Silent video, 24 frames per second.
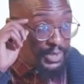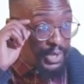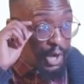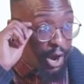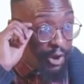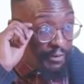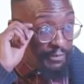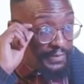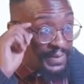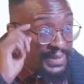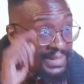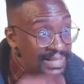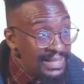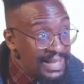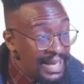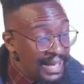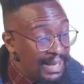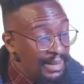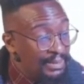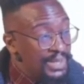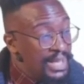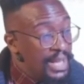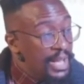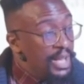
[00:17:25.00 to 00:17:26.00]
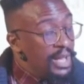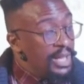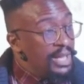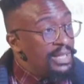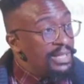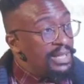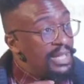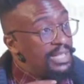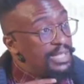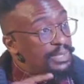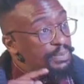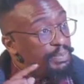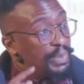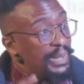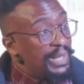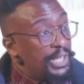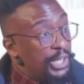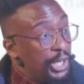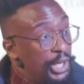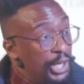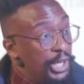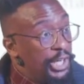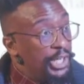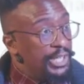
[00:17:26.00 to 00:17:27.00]
oftentimes, it's
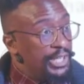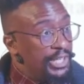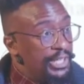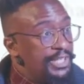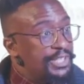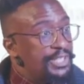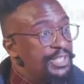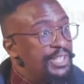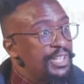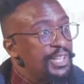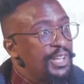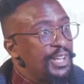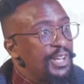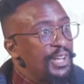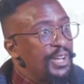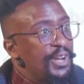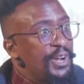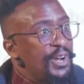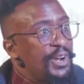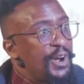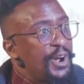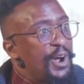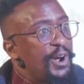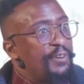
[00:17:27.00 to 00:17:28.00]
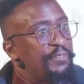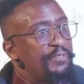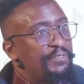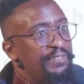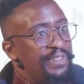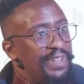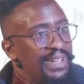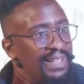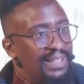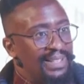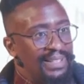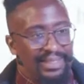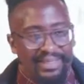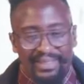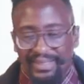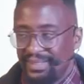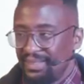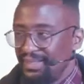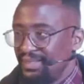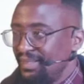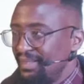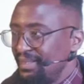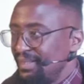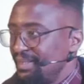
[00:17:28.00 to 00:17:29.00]
because of fear
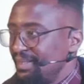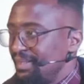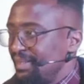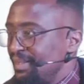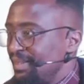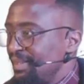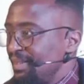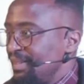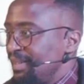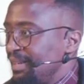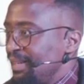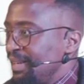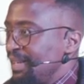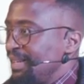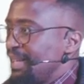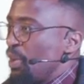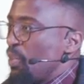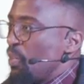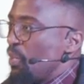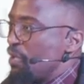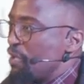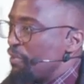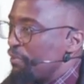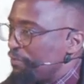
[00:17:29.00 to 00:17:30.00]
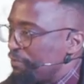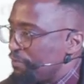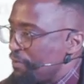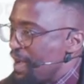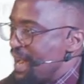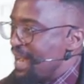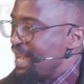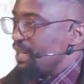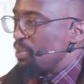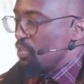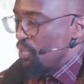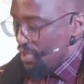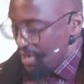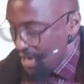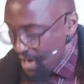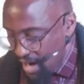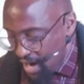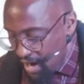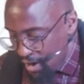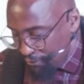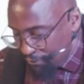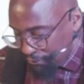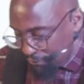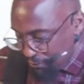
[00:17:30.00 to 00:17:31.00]
that we're afraid. We're
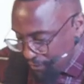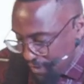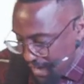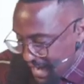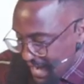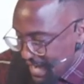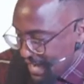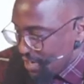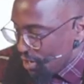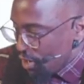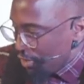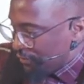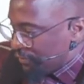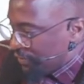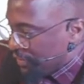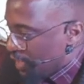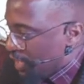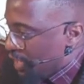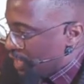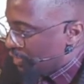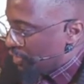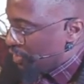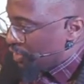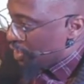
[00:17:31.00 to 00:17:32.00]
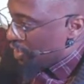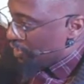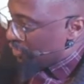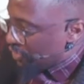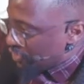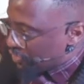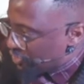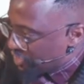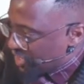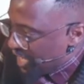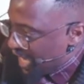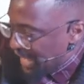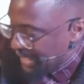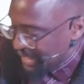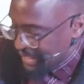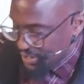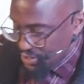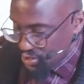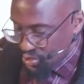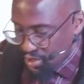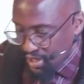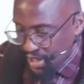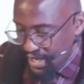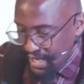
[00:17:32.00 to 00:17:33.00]
afraid of the, the, the,
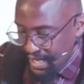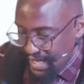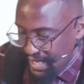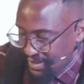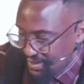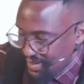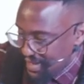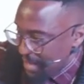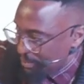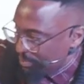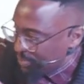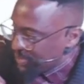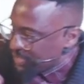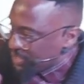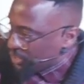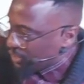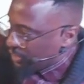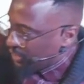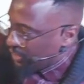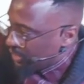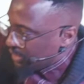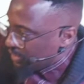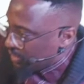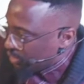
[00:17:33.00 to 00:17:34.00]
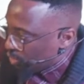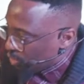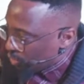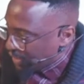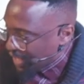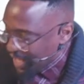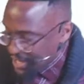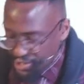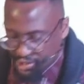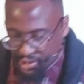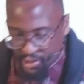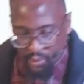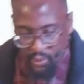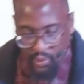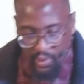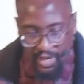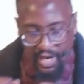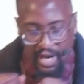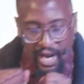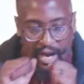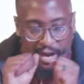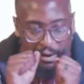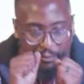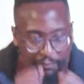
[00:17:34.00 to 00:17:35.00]
challenge in that particular location. We're
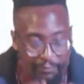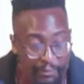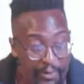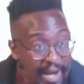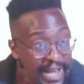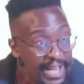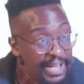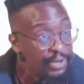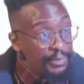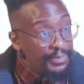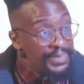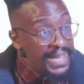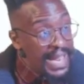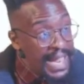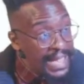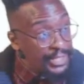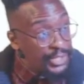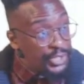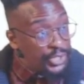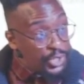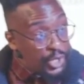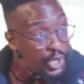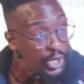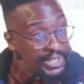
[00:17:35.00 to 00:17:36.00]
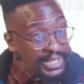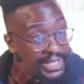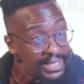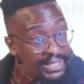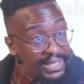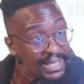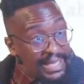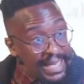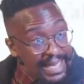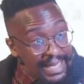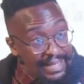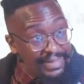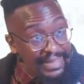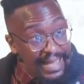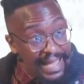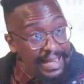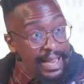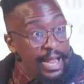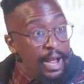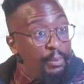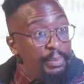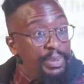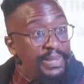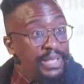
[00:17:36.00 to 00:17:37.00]
afraid of the uncertainty in that
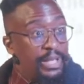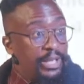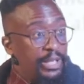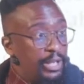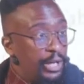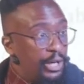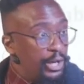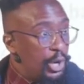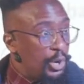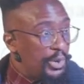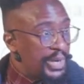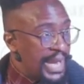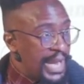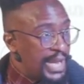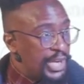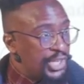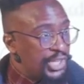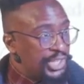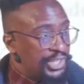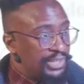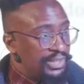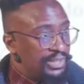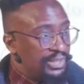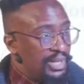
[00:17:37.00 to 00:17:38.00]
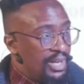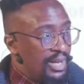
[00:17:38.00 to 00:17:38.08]
particular location.